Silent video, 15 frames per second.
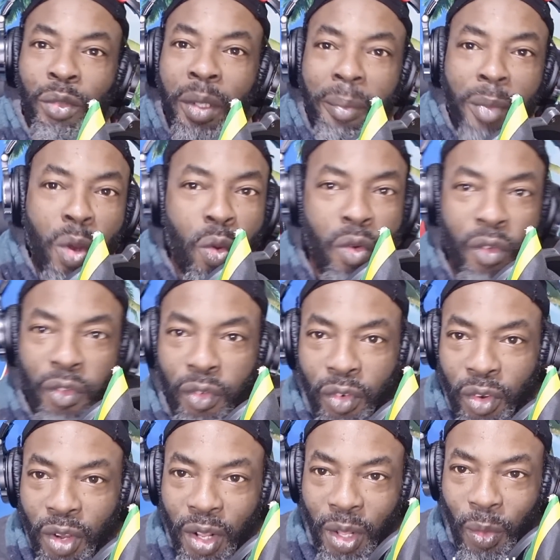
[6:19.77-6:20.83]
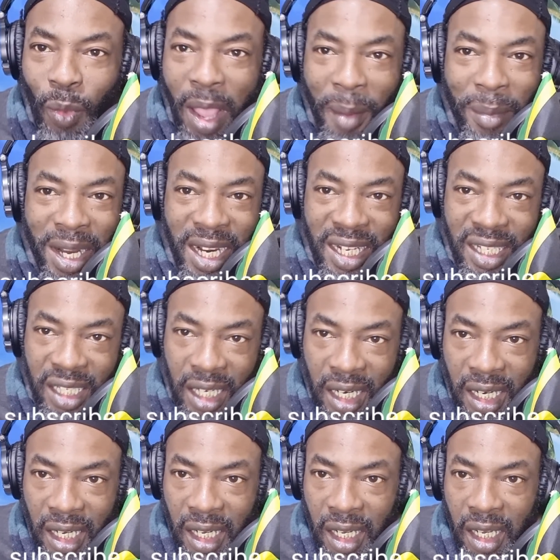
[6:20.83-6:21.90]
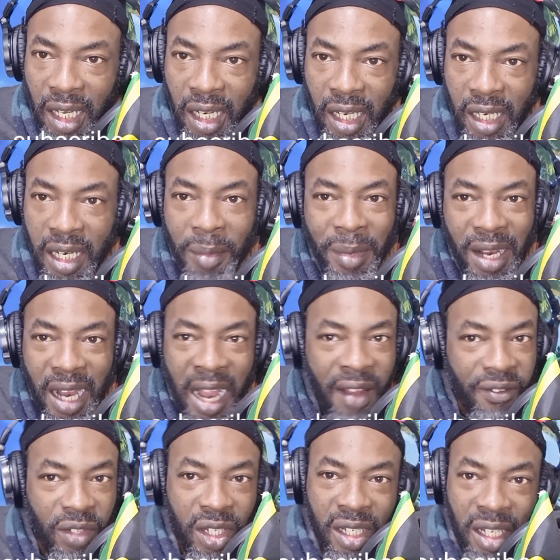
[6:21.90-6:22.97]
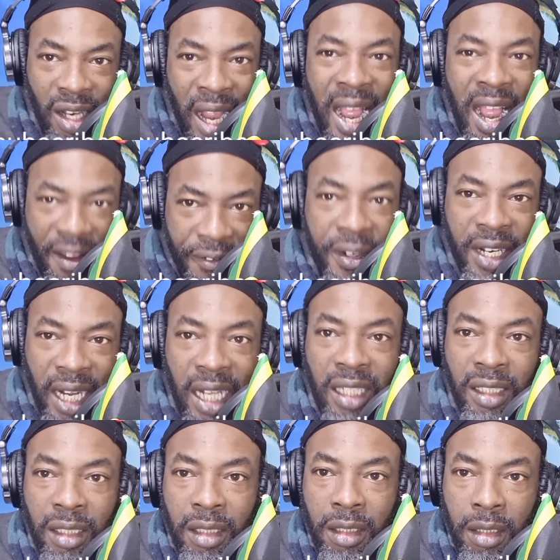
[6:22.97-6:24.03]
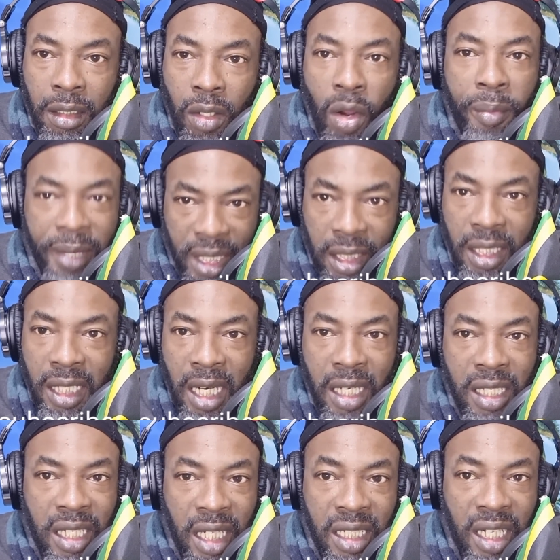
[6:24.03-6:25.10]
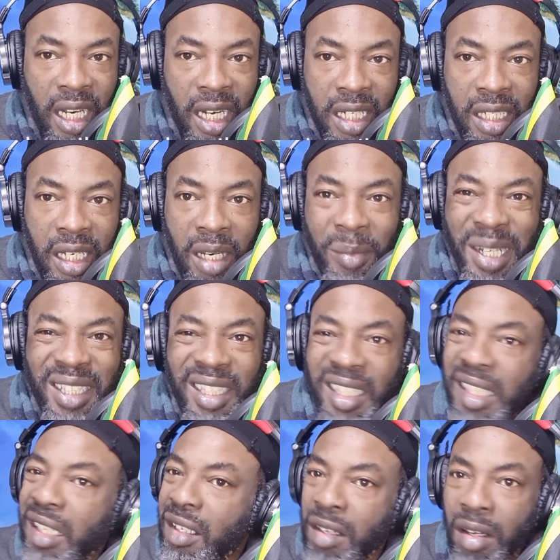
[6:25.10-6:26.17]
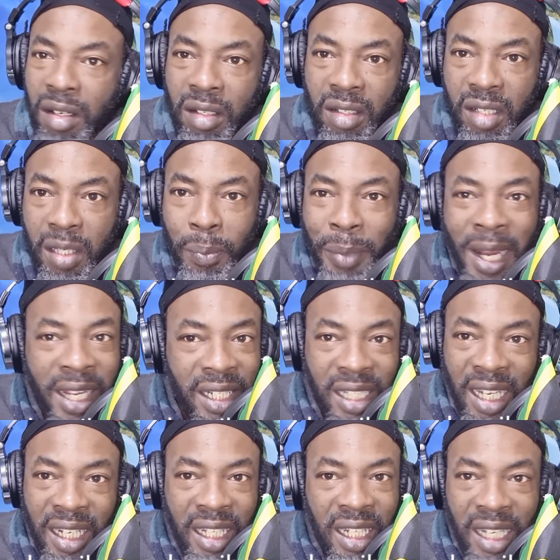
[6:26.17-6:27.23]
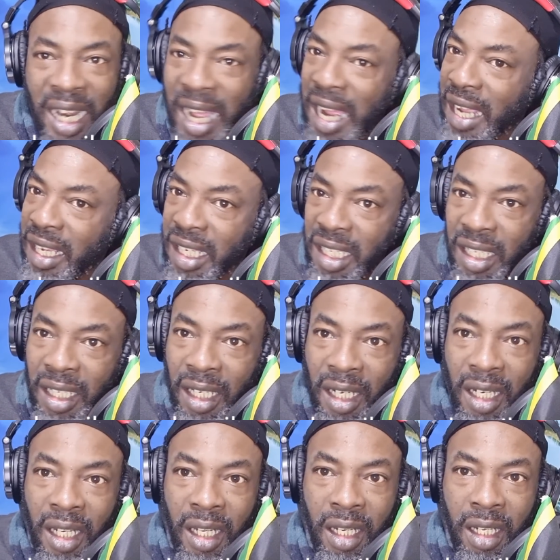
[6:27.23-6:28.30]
remove where a man say them a African commenting at the section and say them a tear down Spice and Lila Ike